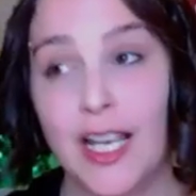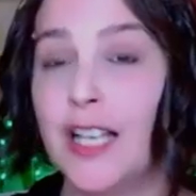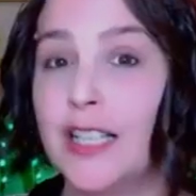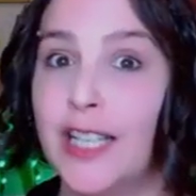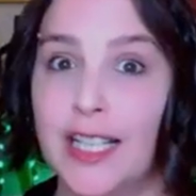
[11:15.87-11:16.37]

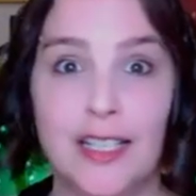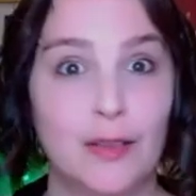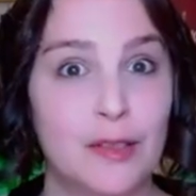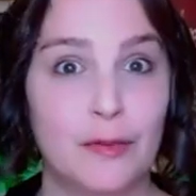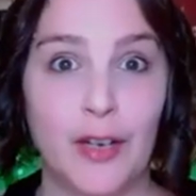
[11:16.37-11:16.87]
like
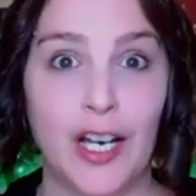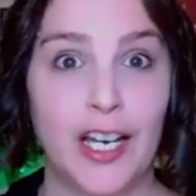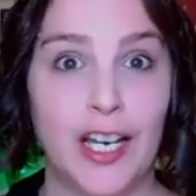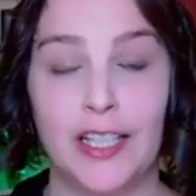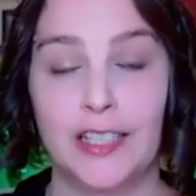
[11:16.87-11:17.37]

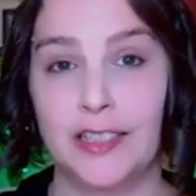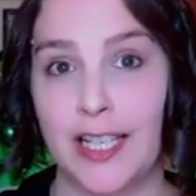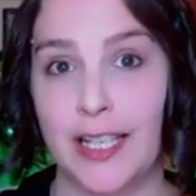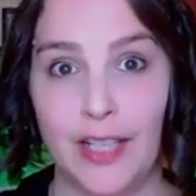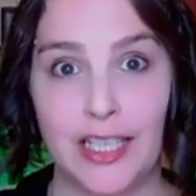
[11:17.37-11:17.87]
Tiltify,
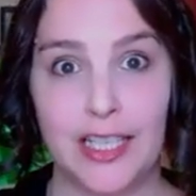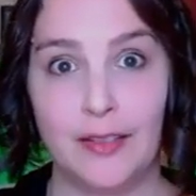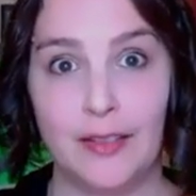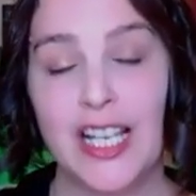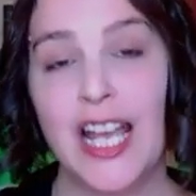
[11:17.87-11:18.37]
like Event
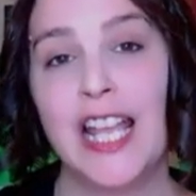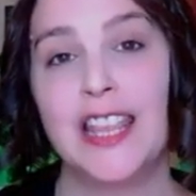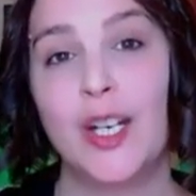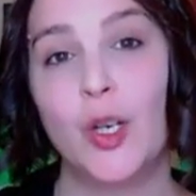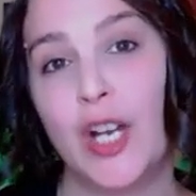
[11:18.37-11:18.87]
Gives,
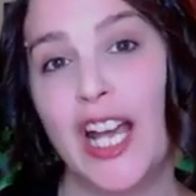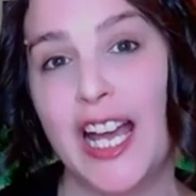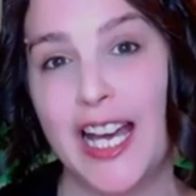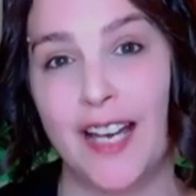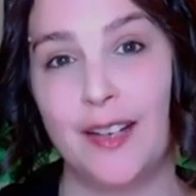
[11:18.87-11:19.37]
they don't
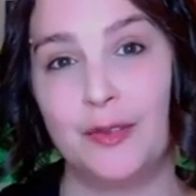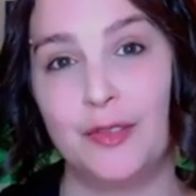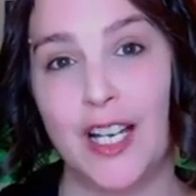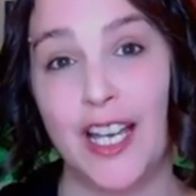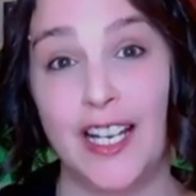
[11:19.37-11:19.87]
have
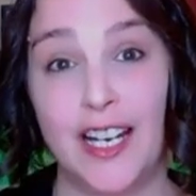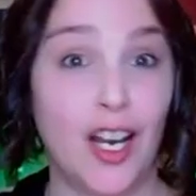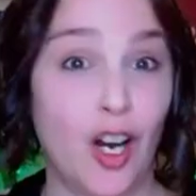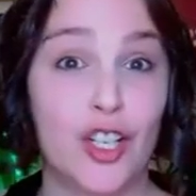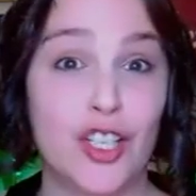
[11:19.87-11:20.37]
a,
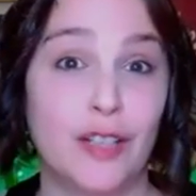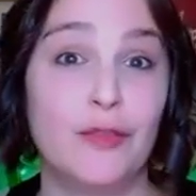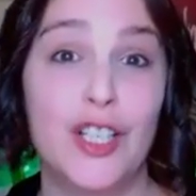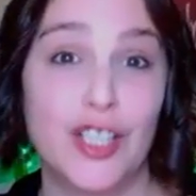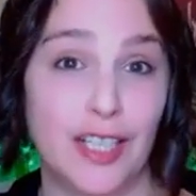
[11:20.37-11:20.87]
an auction
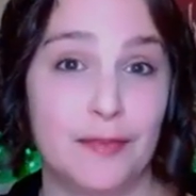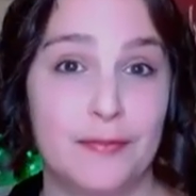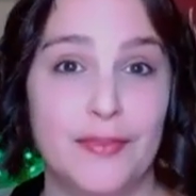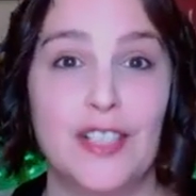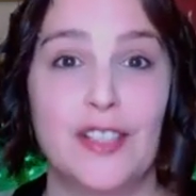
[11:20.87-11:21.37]
function.
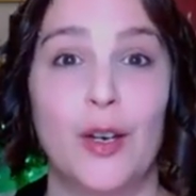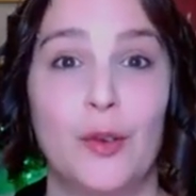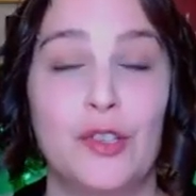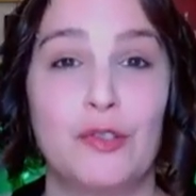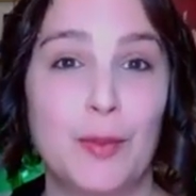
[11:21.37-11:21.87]
So
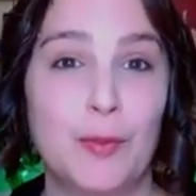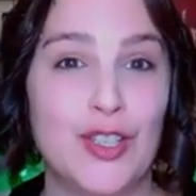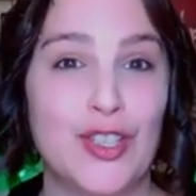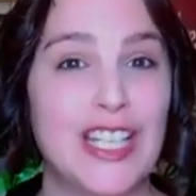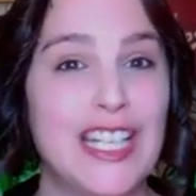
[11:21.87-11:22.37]
the
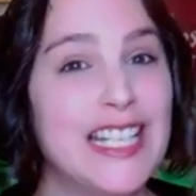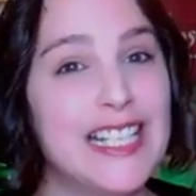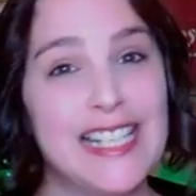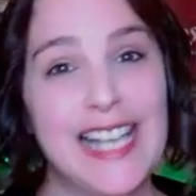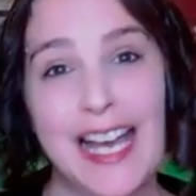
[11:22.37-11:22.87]
streamers are getting
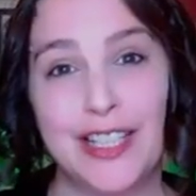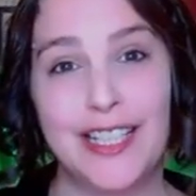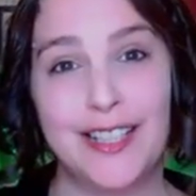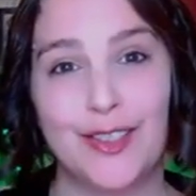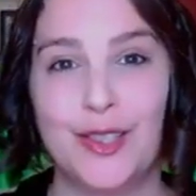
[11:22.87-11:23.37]

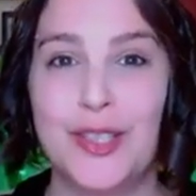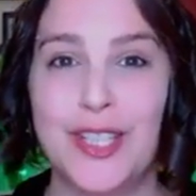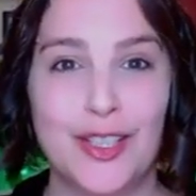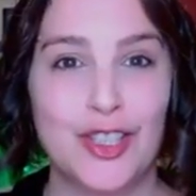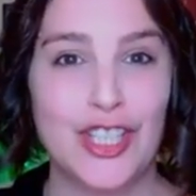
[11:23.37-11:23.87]
savvy, they're using
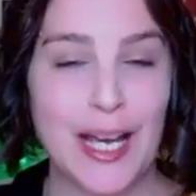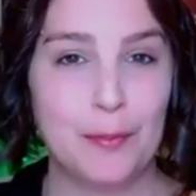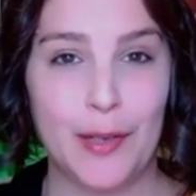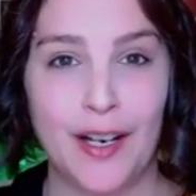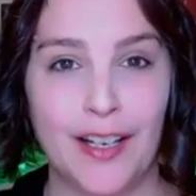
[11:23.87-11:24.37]
their
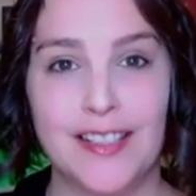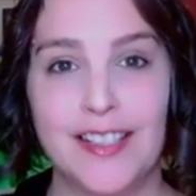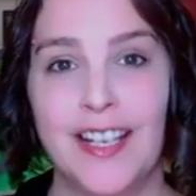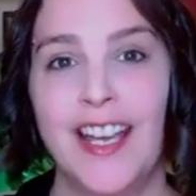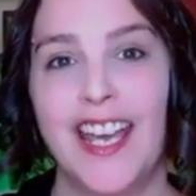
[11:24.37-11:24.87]
chat bots,
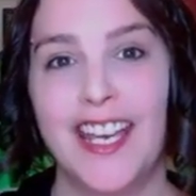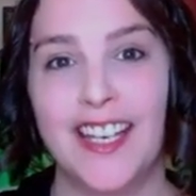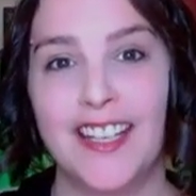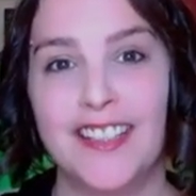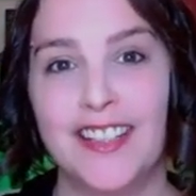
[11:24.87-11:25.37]

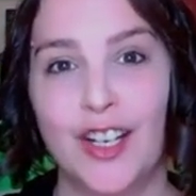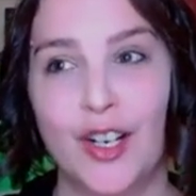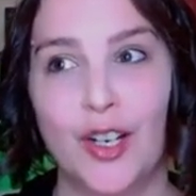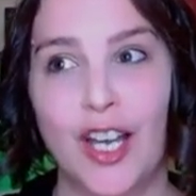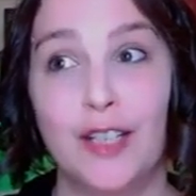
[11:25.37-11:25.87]
and
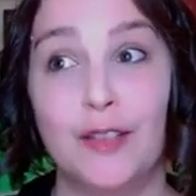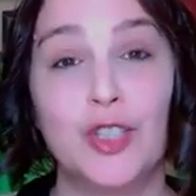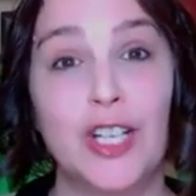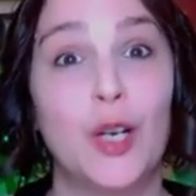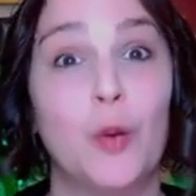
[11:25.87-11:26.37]
they're kind of
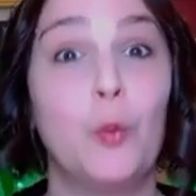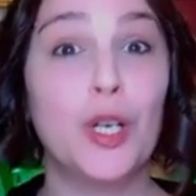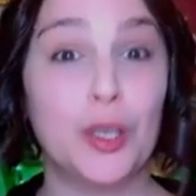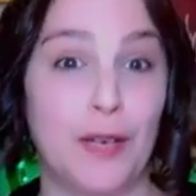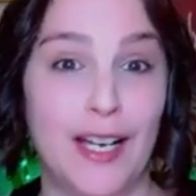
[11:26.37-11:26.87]
creating a
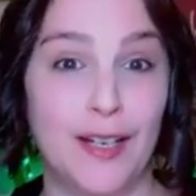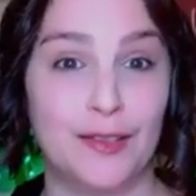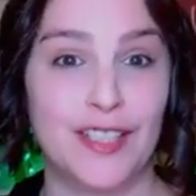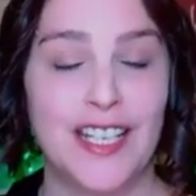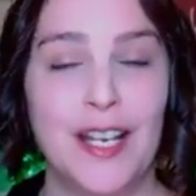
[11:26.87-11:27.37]

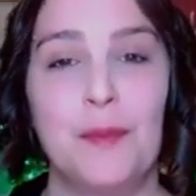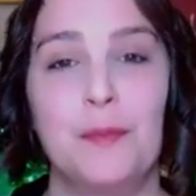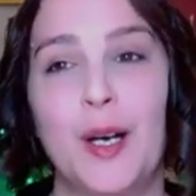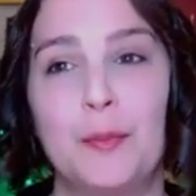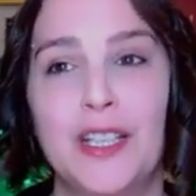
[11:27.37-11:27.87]
workaround.
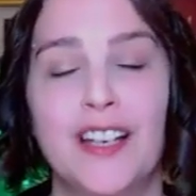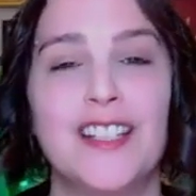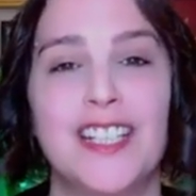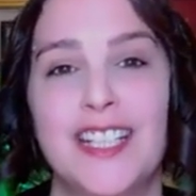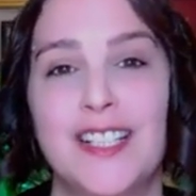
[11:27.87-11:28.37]
But
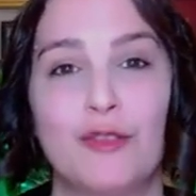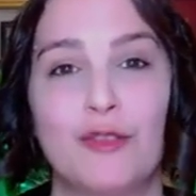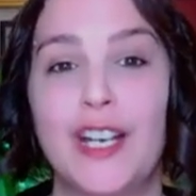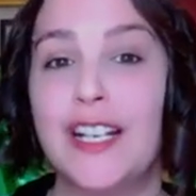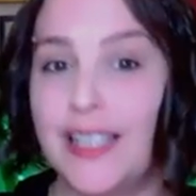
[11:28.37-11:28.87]
because it isn't
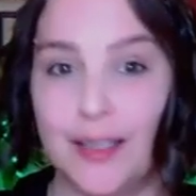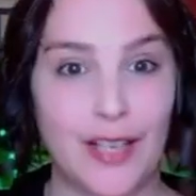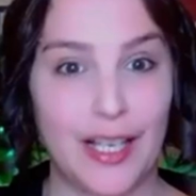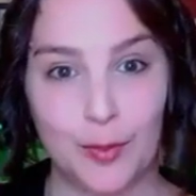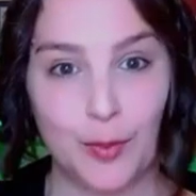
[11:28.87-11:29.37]
readily
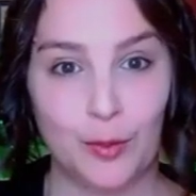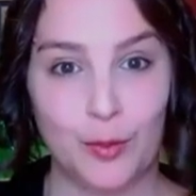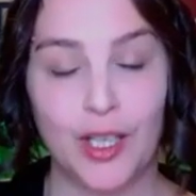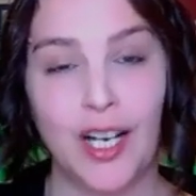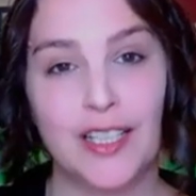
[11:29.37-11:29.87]
available,
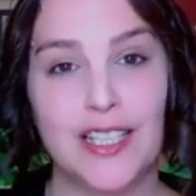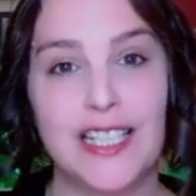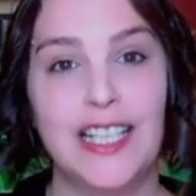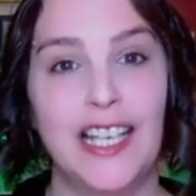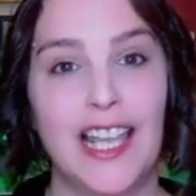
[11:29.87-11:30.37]
we're not
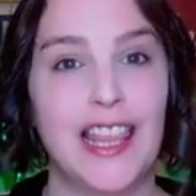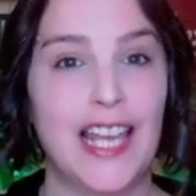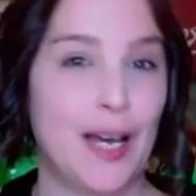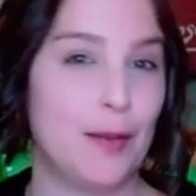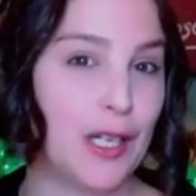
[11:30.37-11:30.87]
seeing it
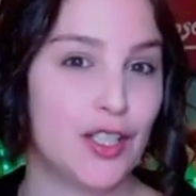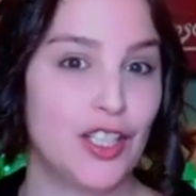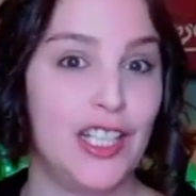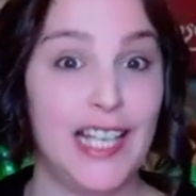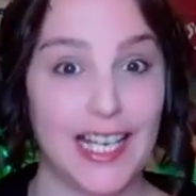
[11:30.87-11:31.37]
that much
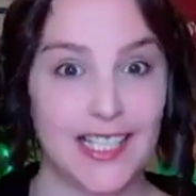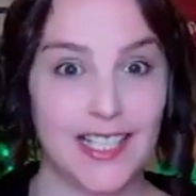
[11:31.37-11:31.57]
yet.